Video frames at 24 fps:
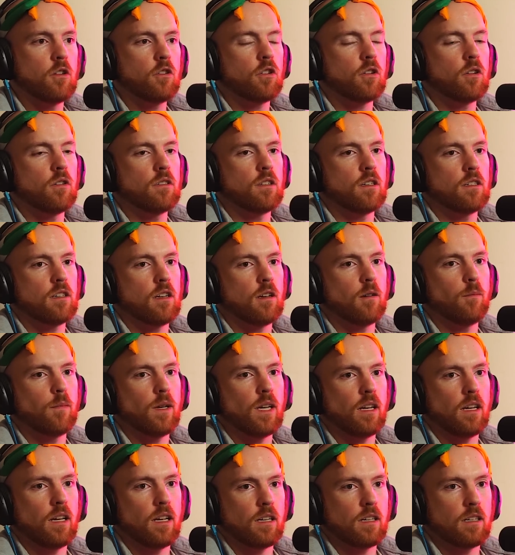It just shows his
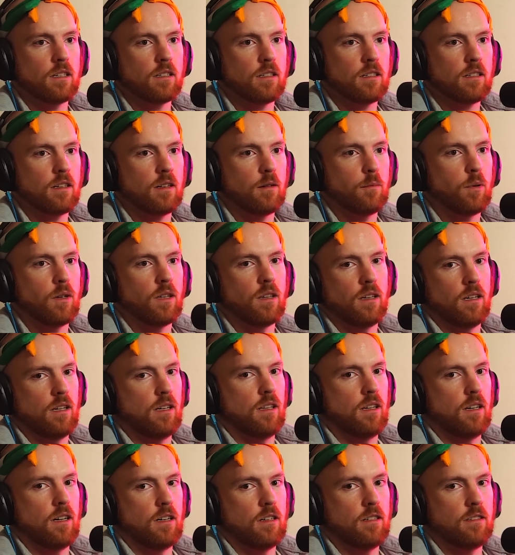comedic
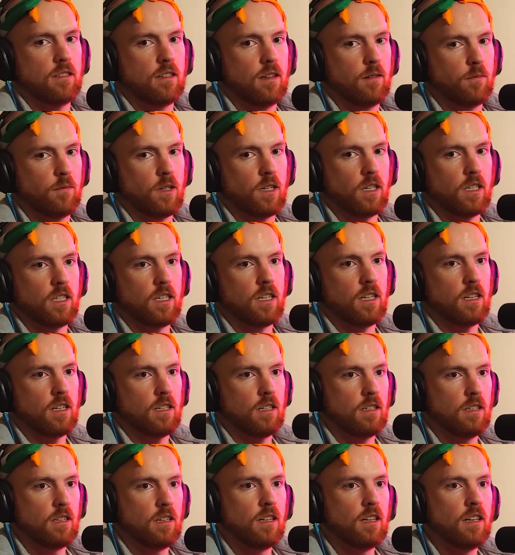ability there. It's not very
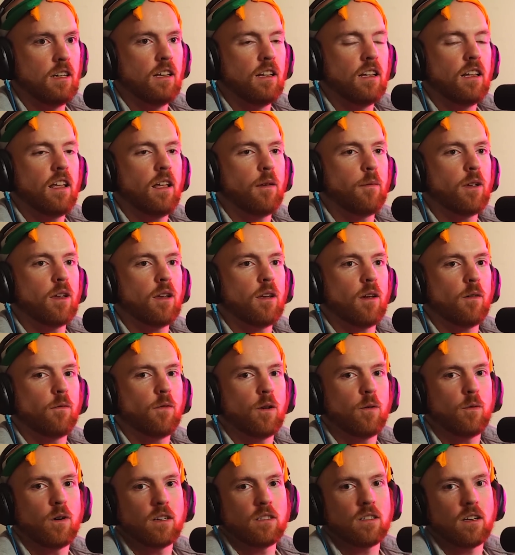good. If
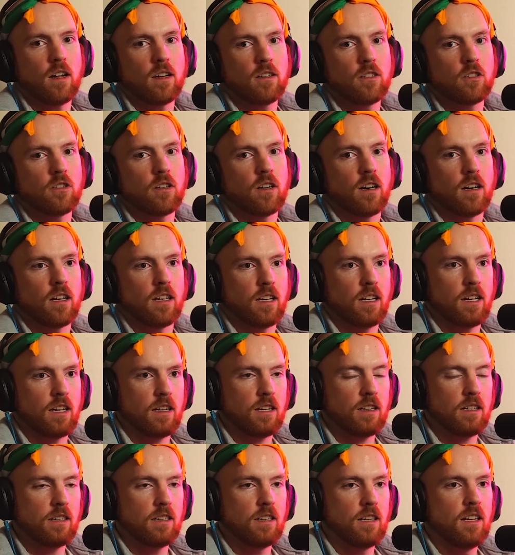he went to
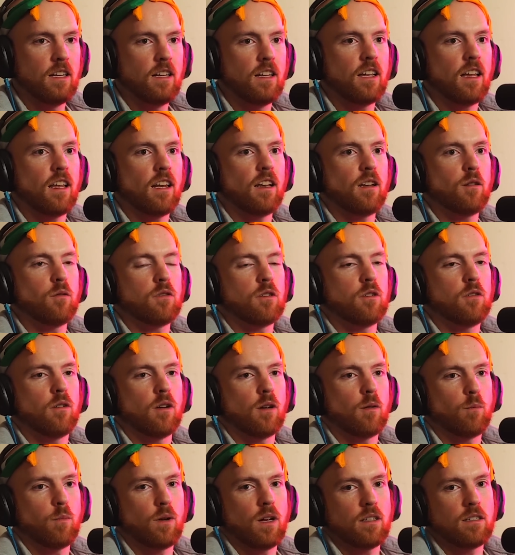Australia and he was
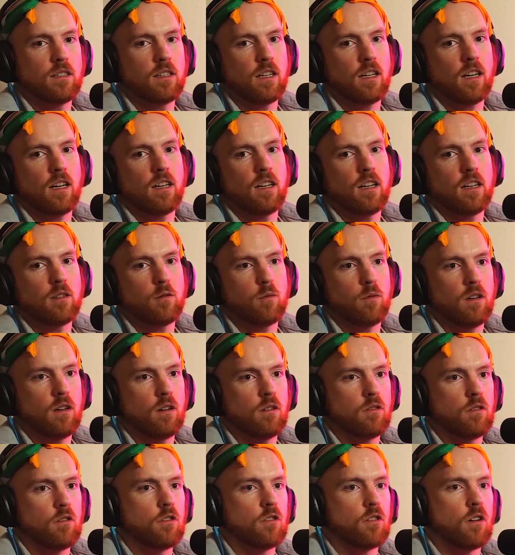doing bits like he does when he
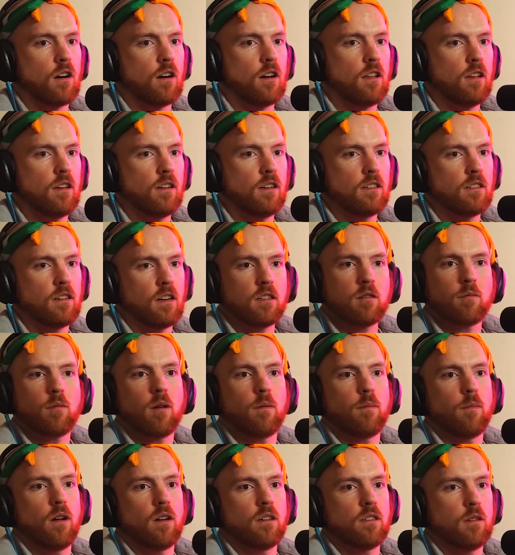goes to Charlotte and he talks
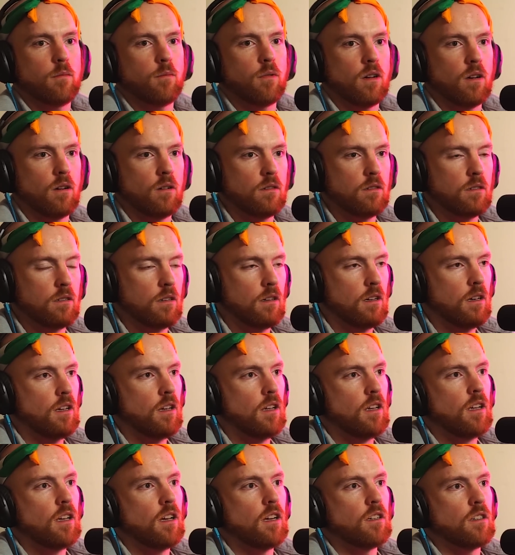about Muggsy Bogues,
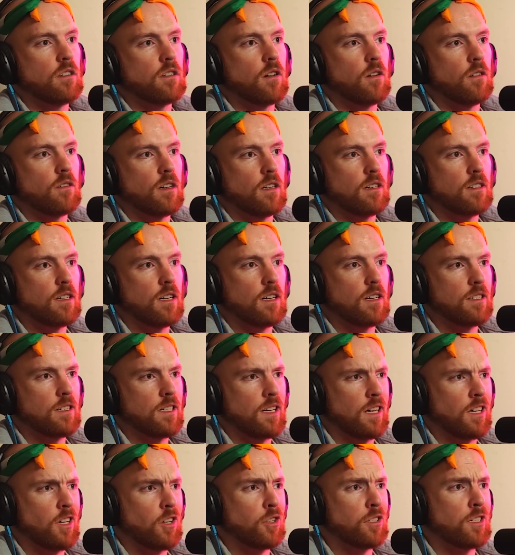he just goes on stage, he's
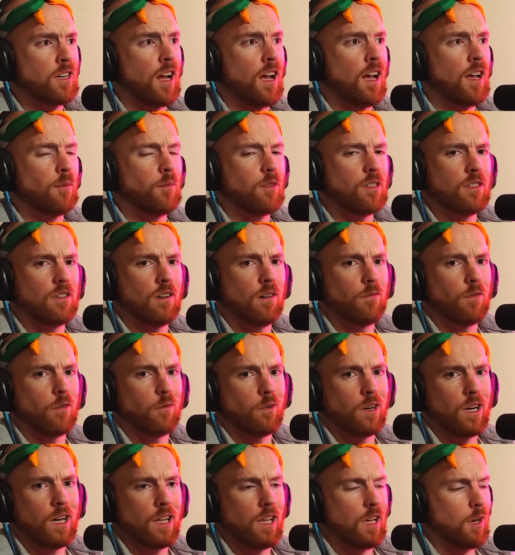like, your time is
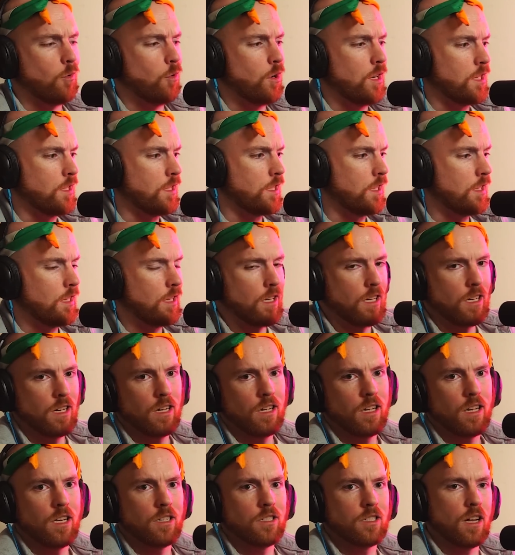different, right? Like, what is it?
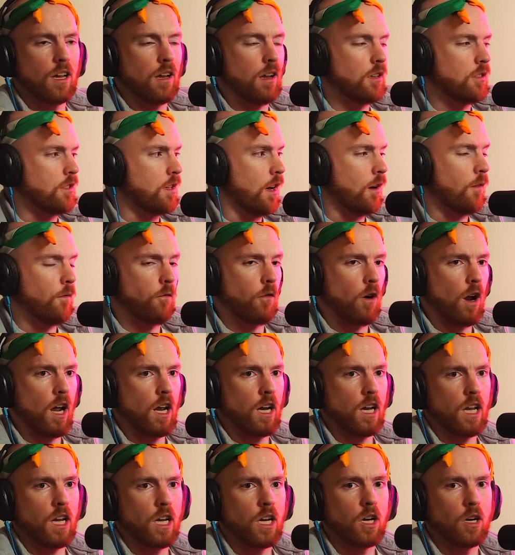It's not. It's like
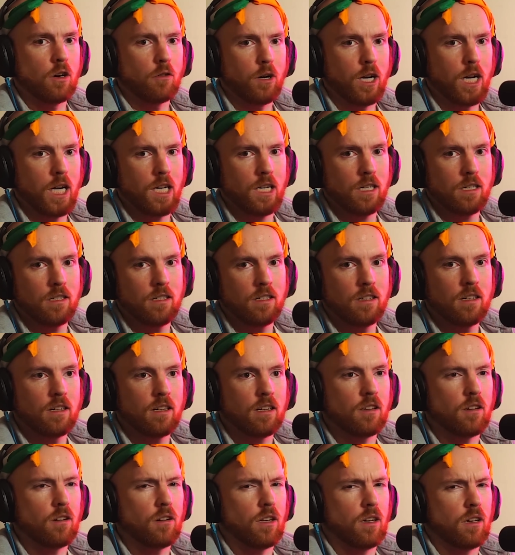Friday here, right?
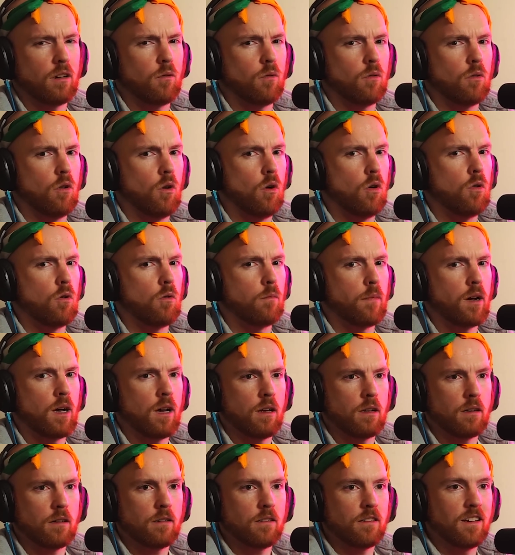And they're like, oh,
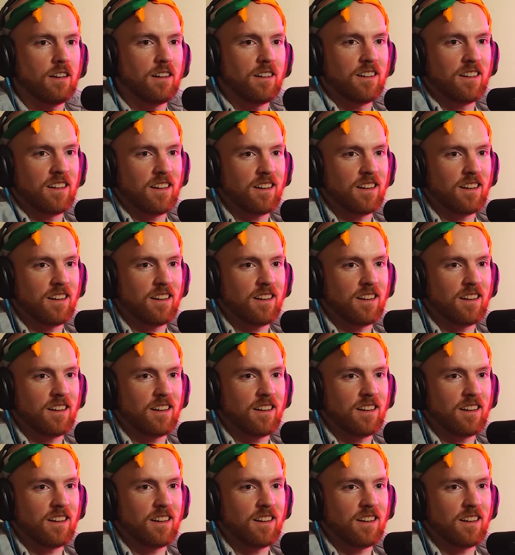man. They're